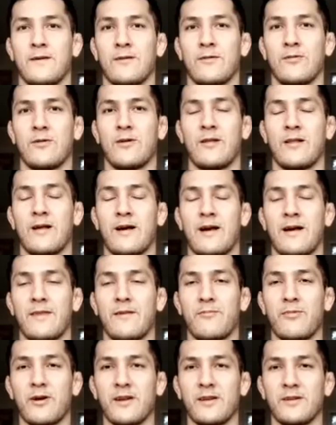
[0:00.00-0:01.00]
Well, the
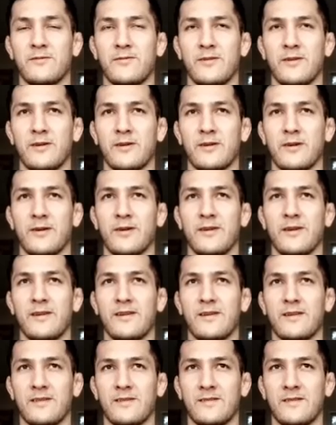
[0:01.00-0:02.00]
body's feeling good.
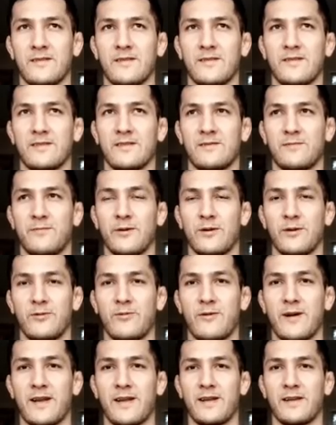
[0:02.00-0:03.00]
It's feeling
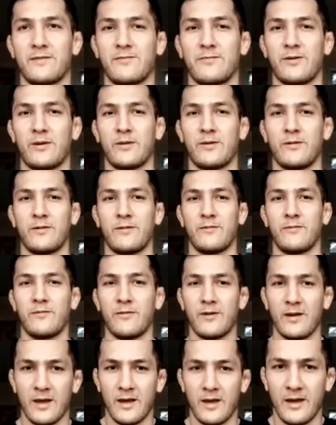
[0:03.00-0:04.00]
ready. It's
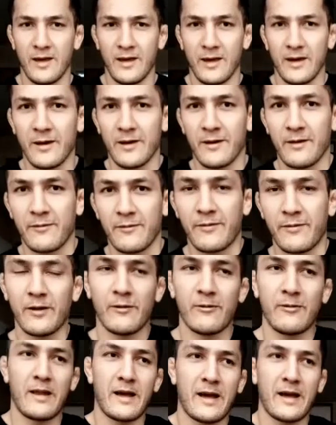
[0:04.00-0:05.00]

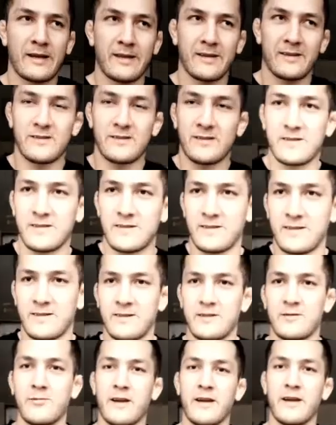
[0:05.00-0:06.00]
feeling like it's
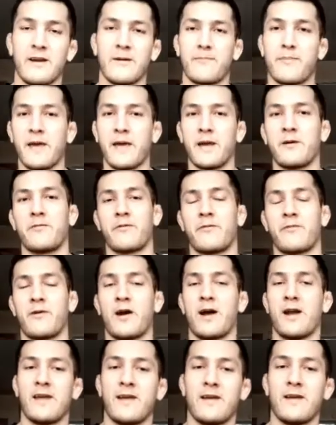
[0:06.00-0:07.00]
ready to peak for
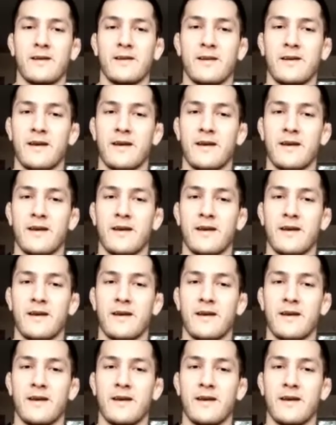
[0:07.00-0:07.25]
Friday.